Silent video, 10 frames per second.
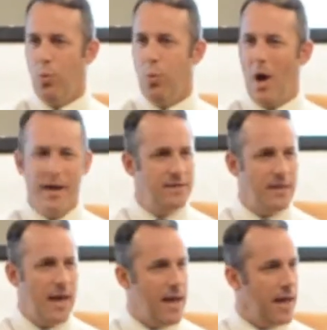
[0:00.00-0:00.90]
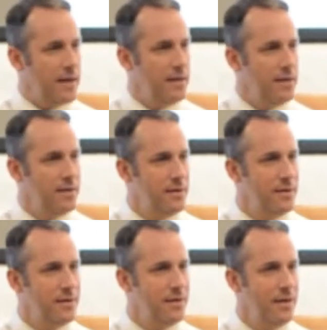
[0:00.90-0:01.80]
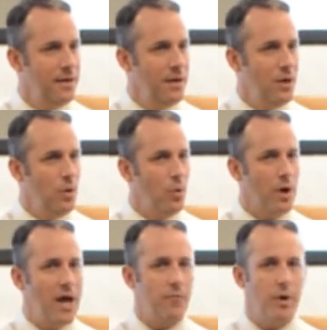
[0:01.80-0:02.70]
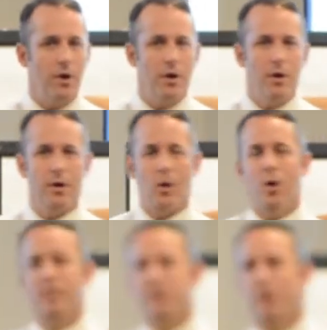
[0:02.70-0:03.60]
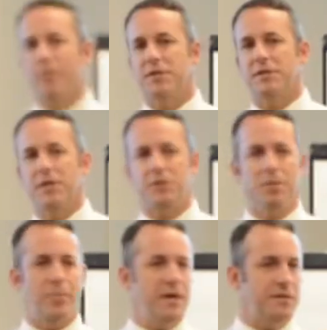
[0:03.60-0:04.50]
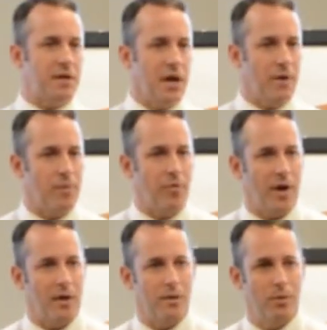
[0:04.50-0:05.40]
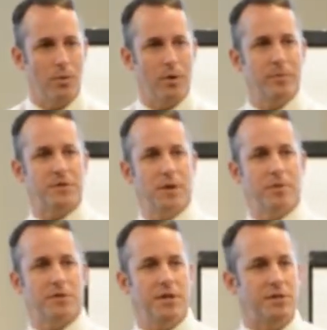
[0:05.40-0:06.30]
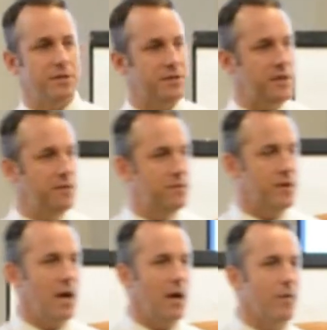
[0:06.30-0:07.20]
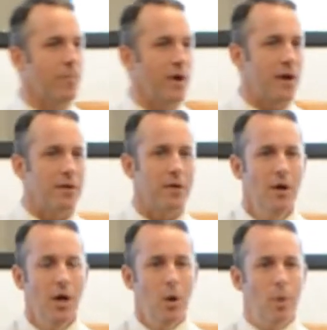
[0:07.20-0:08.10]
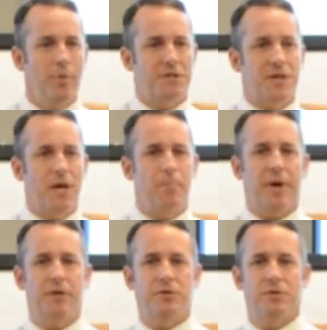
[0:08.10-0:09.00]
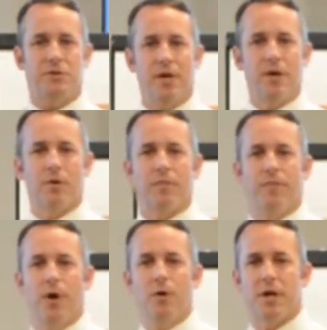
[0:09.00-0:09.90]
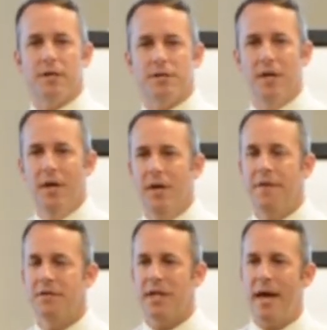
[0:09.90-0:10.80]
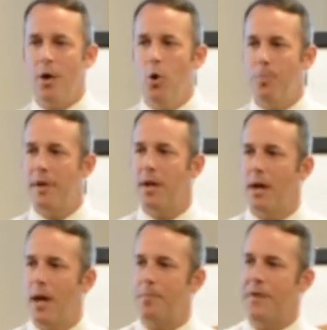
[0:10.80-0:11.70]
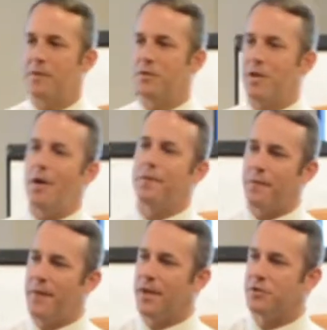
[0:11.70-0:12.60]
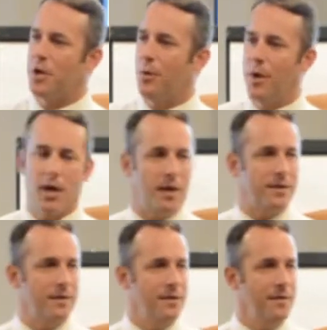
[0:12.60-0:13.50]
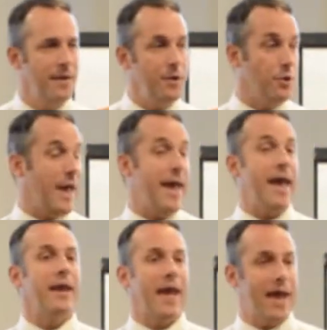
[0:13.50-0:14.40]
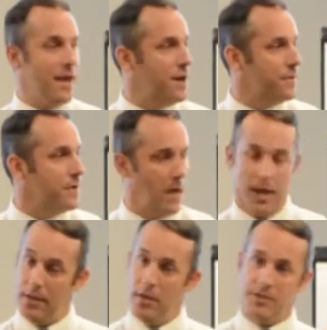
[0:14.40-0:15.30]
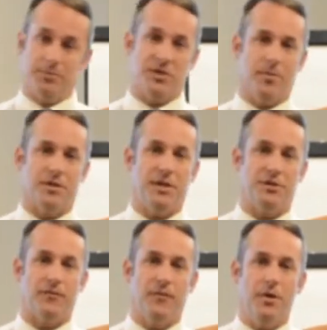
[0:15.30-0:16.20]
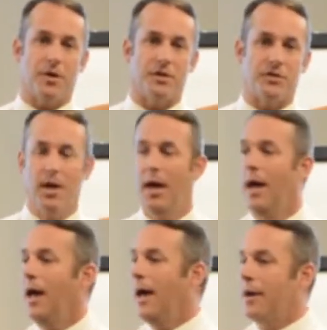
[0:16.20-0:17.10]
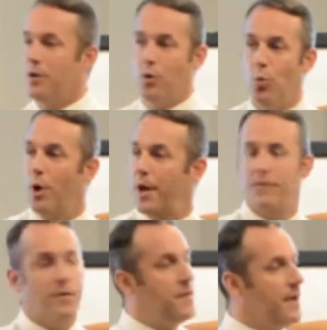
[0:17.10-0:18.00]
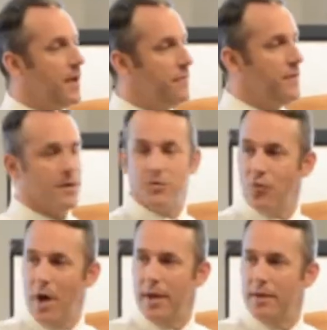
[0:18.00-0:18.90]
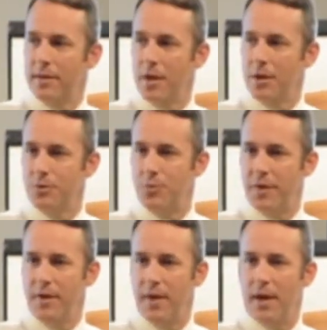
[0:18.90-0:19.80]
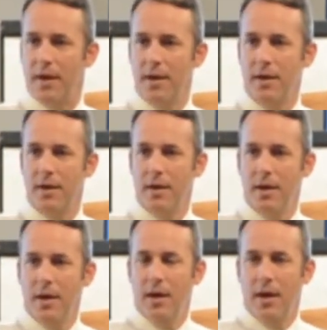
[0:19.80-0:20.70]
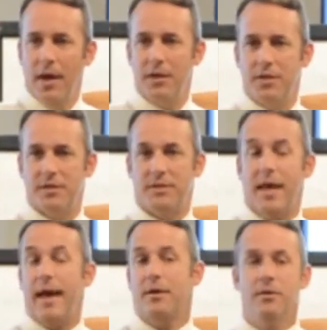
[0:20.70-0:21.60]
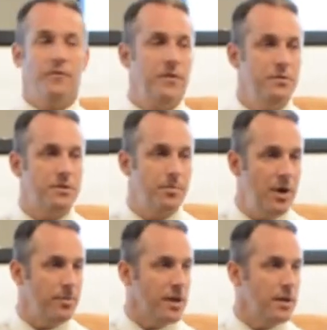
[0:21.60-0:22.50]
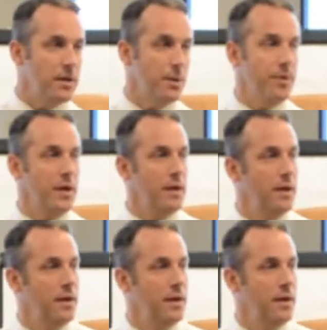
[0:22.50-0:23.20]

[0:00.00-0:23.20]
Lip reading: Why is that? Or have we heard, oh, I'm a subluxation-based chiropractor, or I'm a subluxation-centered chiropractor? When we say based or centered or focused, does that open it up that there's other things going on? That you can add other, as long as I'm subluxation-focused, I could do whatever thing I feel is right that goes within that. And does that confuse the public a little bit?